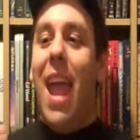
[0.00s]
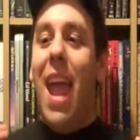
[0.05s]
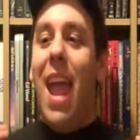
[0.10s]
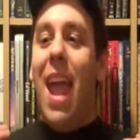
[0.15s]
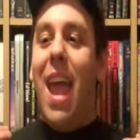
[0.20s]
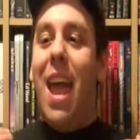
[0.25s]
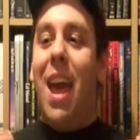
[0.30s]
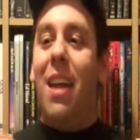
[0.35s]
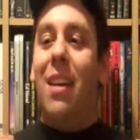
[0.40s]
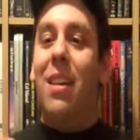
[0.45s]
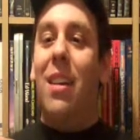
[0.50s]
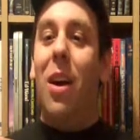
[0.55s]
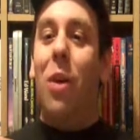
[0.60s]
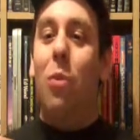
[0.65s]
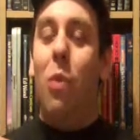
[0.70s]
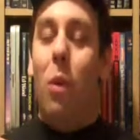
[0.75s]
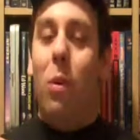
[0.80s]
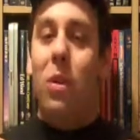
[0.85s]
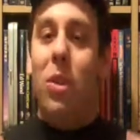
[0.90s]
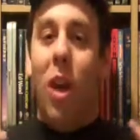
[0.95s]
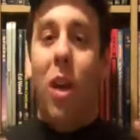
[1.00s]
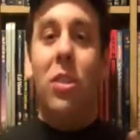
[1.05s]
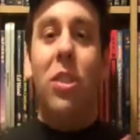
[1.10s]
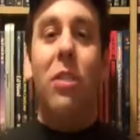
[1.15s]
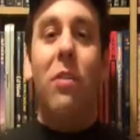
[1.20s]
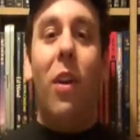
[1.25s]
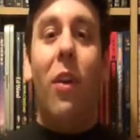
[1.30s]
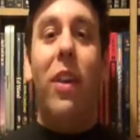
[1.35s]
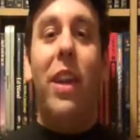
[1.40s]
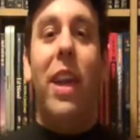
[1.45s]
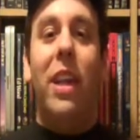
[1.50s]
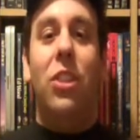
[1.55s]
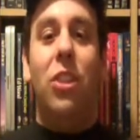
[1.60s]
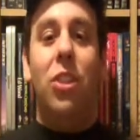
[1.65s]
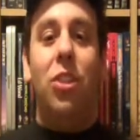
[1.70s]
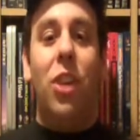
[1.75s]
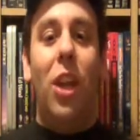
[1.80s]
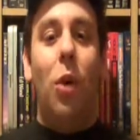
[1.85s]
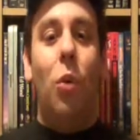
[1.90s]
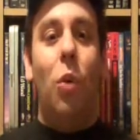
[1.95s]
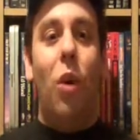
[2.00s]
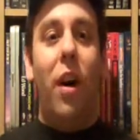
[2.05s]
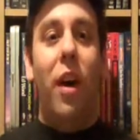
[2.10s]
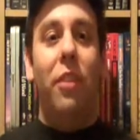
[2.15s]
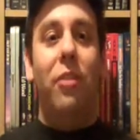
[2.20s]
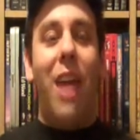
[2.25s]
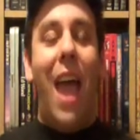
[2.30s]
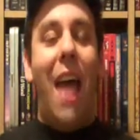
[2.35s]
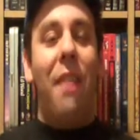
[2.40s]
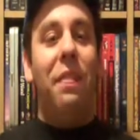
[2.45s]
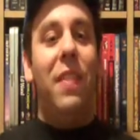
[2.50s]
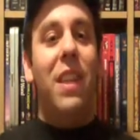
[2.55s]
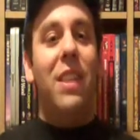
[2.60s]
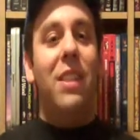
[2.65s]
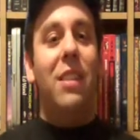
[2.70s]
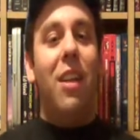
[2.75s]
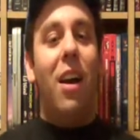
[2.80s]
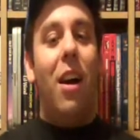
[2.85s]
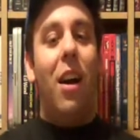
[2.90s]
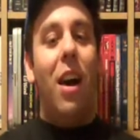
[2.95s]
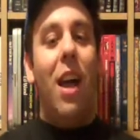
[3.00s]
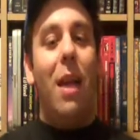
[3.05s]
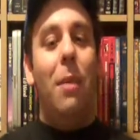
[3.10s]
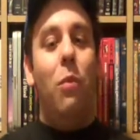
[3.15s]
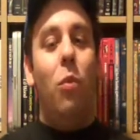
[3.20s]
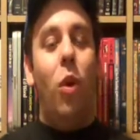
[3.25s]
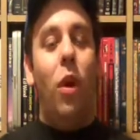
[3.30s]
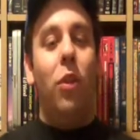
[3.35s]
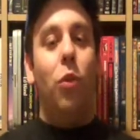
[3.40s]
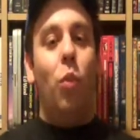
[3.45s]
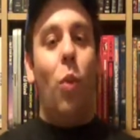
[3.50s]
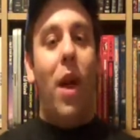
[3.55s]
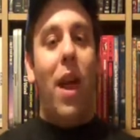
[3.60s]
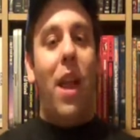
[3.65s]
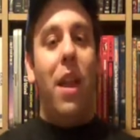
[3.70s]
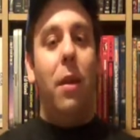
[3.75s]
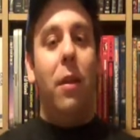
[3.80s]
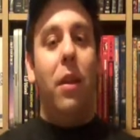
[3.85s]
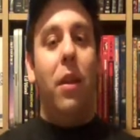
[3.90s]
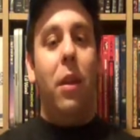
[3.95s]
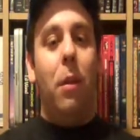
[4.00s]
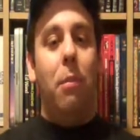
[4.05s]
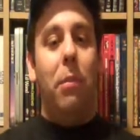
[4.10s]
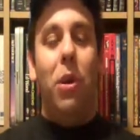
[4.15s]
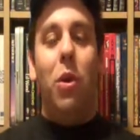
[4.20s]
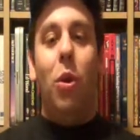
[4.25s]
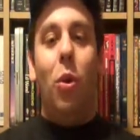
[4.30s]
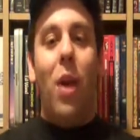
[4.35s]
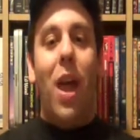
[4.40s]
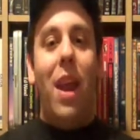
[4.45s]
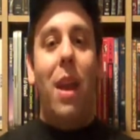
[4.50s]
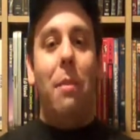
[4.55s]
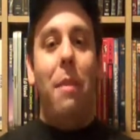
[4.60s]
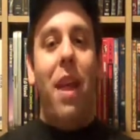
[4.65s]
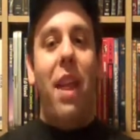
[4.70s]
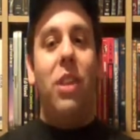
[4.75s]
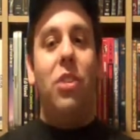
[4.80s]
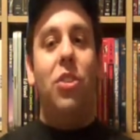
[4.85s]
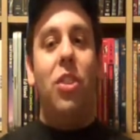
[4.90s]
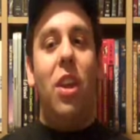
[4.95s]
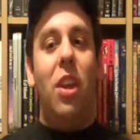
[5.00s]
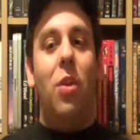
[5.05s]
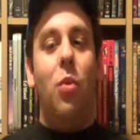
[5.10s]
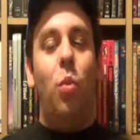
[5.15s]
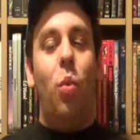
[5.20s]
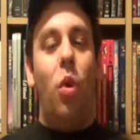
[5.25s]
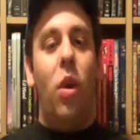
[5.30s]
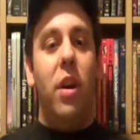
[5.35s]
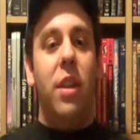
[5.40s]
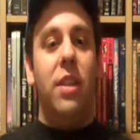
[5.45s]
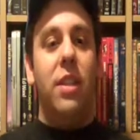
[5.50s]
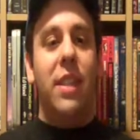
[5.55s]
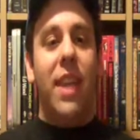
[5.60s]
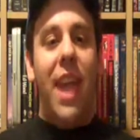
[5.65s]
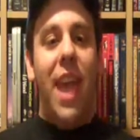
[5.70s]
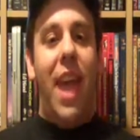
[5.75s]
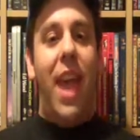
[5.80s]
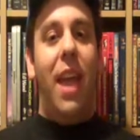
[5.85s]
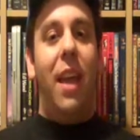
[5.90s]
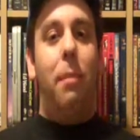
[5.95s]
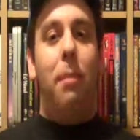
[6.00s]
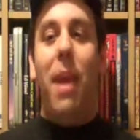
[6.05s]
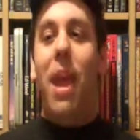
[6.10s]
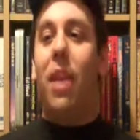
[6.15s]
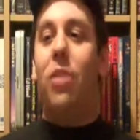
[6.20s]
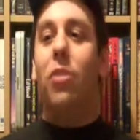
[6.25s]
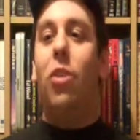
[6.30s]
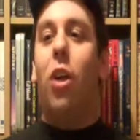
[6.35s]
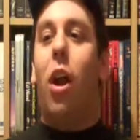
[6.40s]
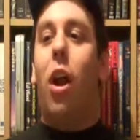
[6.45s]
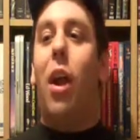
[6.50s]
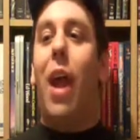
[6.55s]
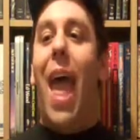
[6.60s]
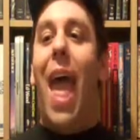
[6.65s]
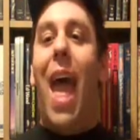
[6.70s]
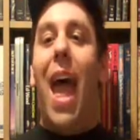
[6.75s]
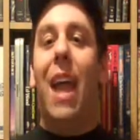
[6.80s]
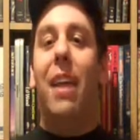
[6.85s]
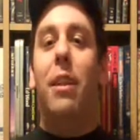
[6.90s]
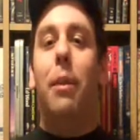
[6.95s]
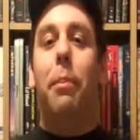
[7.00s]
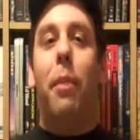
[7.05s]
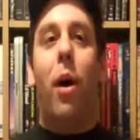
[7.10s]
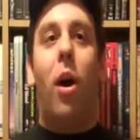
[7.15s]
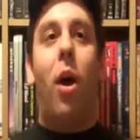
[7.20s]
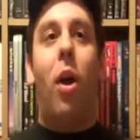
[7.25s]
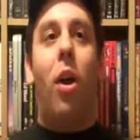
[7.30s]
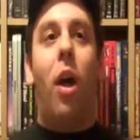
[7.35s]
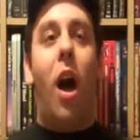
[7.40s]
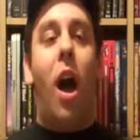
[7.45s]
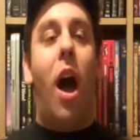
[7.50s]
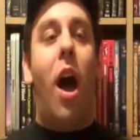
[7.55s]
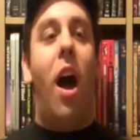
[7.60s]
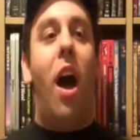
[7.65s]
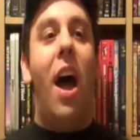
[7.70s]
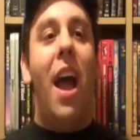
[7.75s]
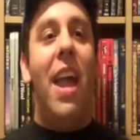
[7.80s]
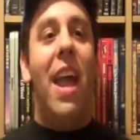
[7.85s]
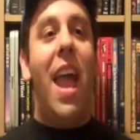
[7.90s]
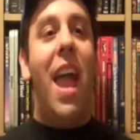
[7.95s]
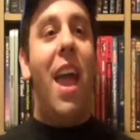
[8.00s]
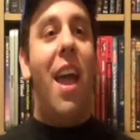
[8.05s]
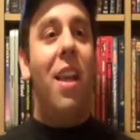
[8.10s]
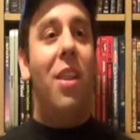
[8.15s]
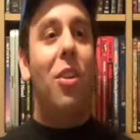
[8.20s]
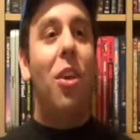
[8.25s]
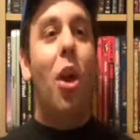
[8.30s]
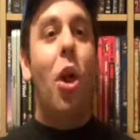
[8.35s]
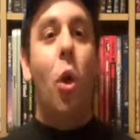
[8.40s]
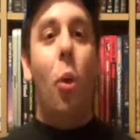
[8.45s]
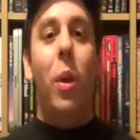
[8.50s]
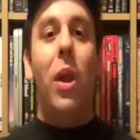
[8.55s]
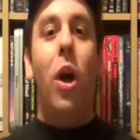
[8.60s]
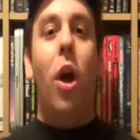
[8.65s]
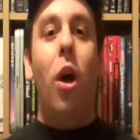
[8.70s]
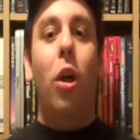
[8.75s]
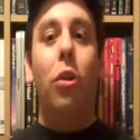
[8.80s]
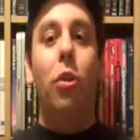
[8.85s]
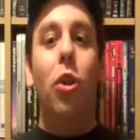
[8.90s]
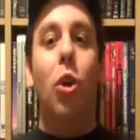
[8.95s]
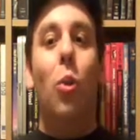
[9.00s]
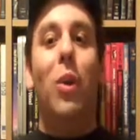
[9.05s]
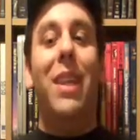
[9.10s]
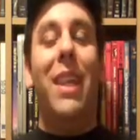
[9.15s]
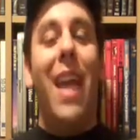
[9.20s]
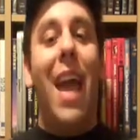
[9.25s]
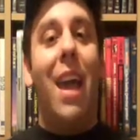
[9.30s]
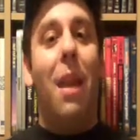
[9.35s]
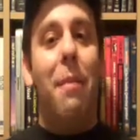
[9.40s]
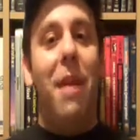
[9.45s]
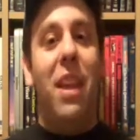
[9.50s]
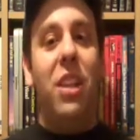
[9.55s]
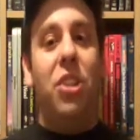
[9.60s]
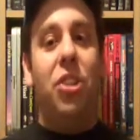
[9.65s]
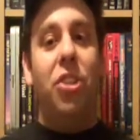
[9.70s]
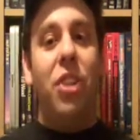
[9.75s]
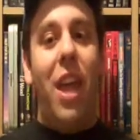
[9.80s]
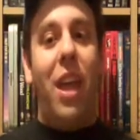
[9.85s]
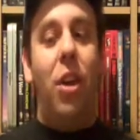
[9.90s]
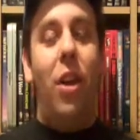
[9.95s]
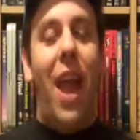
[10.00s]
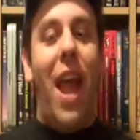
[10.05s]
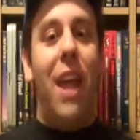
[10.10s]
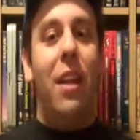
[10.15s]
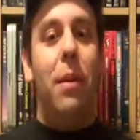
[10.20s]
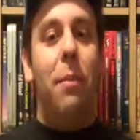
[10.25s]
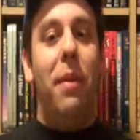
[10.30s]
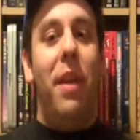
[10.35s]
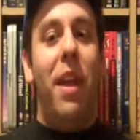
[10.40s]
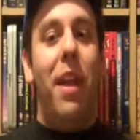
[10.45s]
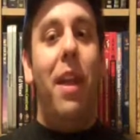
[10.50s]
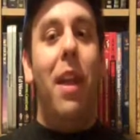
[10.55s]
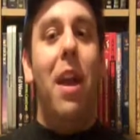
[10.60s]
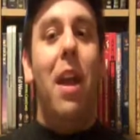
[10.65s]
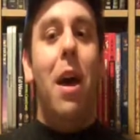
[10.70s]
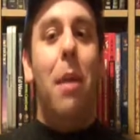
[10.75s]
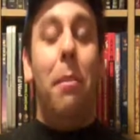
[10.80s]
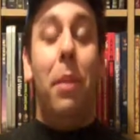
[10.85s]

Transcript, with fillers: And what was also very interesting was, at this time was when computer animation was king. Pixar had the bar high, and we all knew what the animation standard had to be.